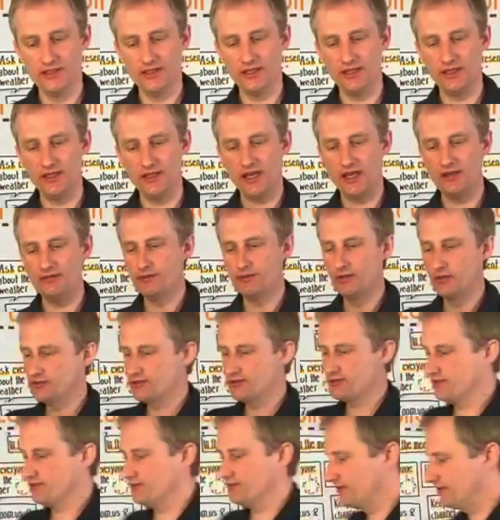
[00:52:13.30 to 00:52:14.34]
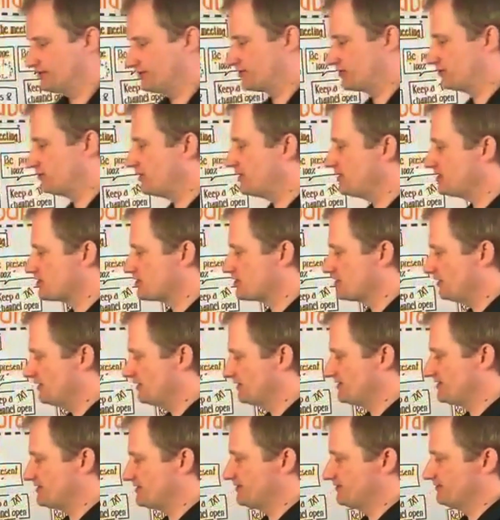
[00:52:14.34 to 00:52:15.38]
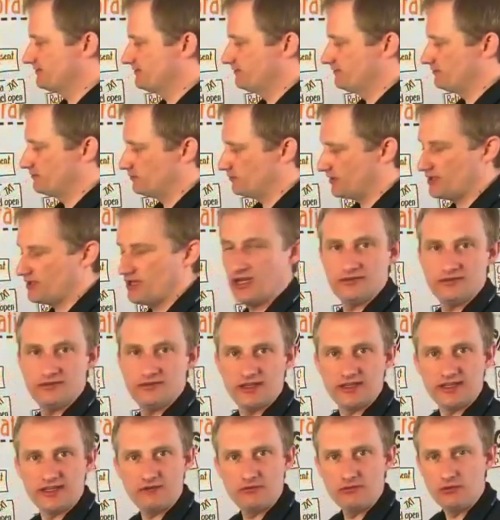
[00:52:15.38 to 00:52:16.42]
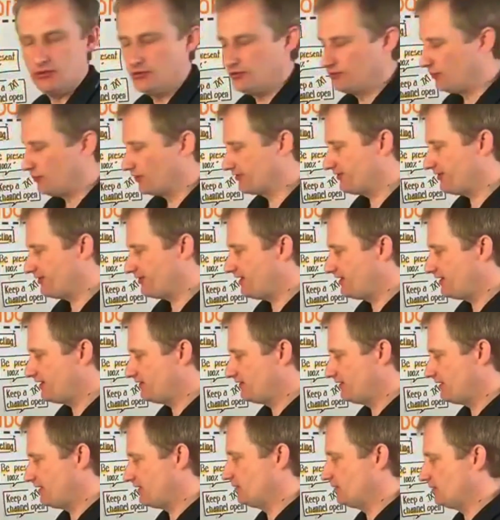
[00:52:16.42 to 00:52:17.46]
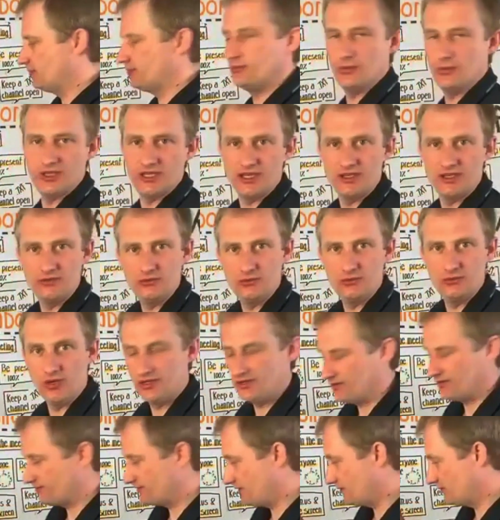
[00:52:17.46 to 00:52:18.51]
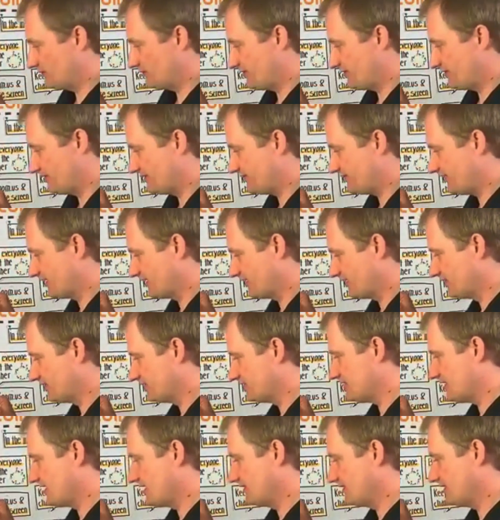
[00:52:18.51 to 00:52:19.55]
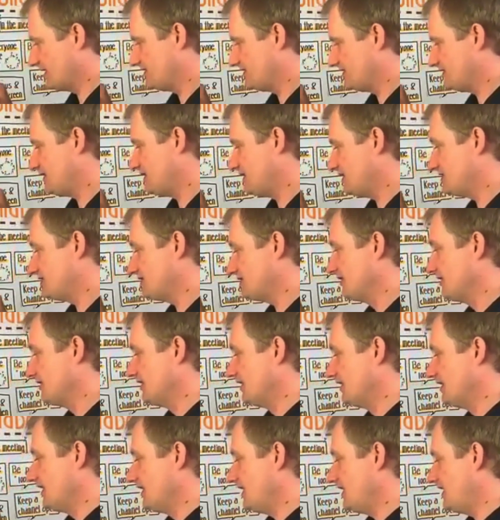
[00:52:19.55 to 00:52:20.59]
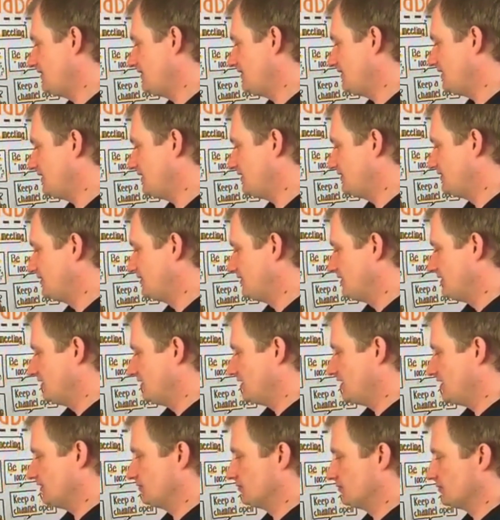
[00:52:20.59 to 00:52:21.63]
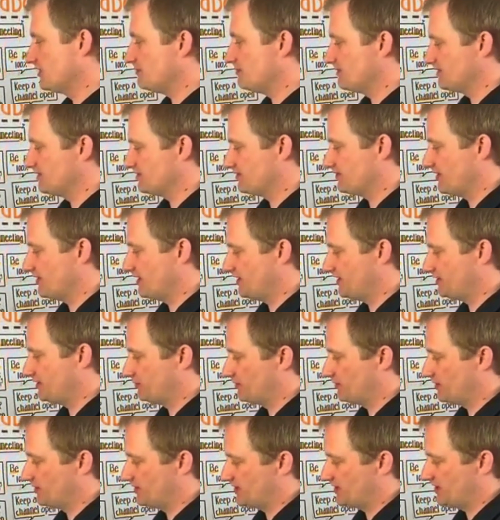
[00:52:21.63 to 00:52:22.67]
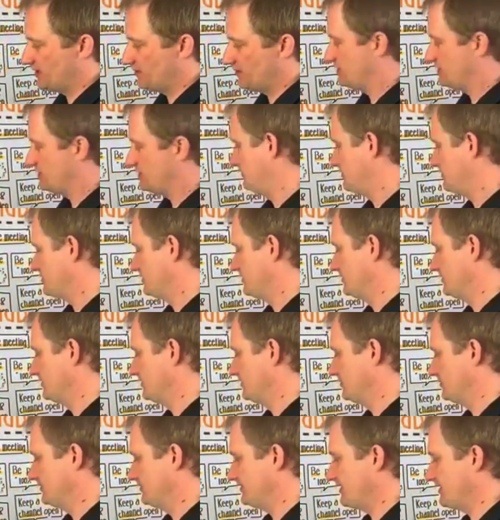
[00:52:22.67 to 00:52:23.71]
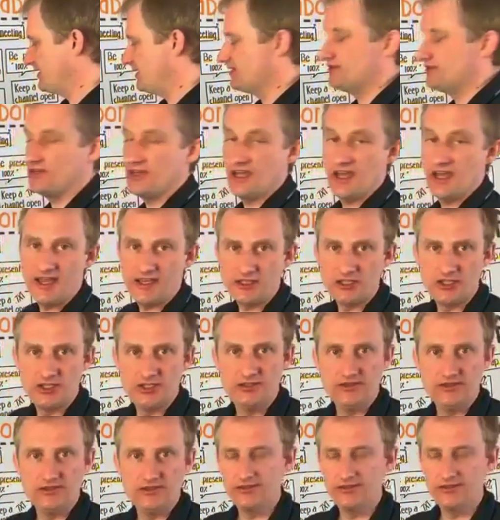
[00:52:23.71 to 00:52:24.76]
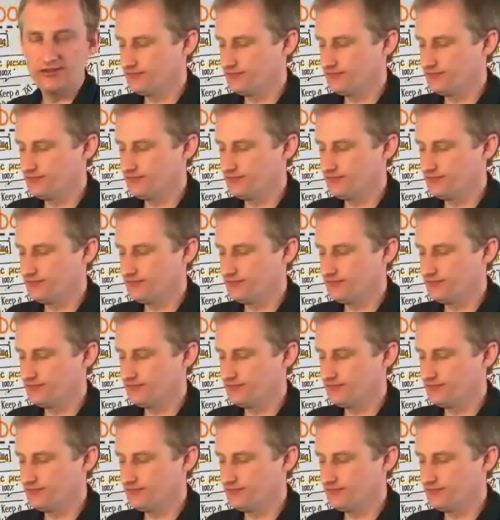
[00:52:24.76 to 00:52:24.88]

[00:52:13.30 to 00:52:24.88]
I wrote screenshots where you have like who was there. I hope we can do one of those in a second at the end. And then agreements you had already captured, visual notes, and the actions.